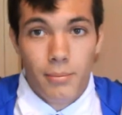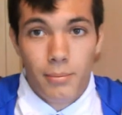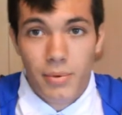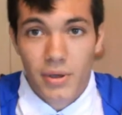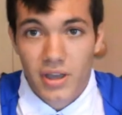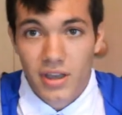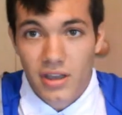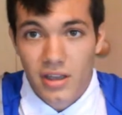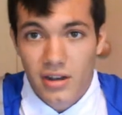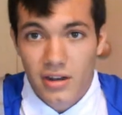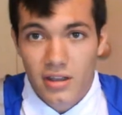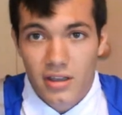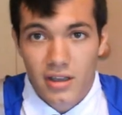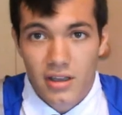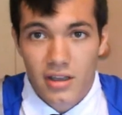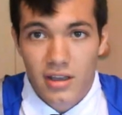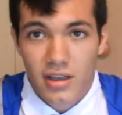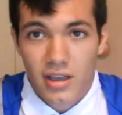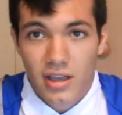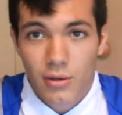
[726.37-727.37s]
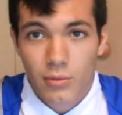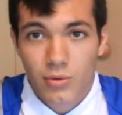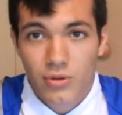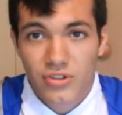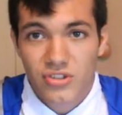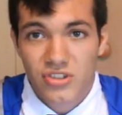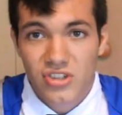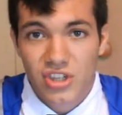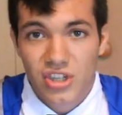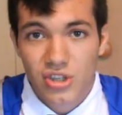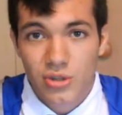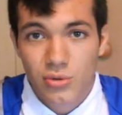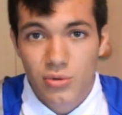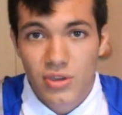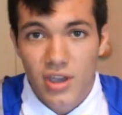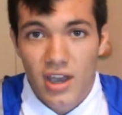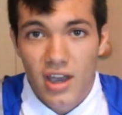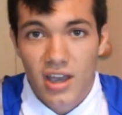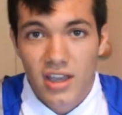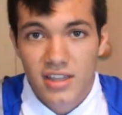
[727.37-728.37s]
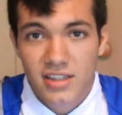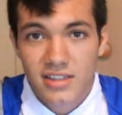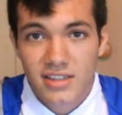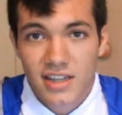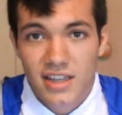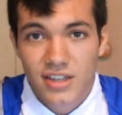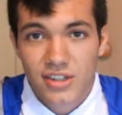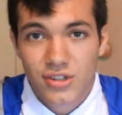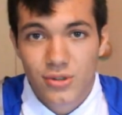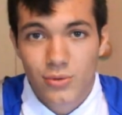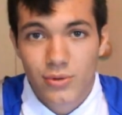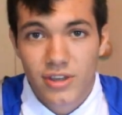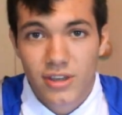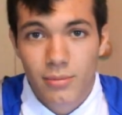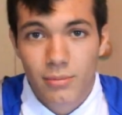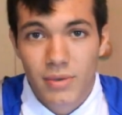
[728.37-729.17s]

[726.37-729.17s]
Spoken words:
But I will see you guys next week,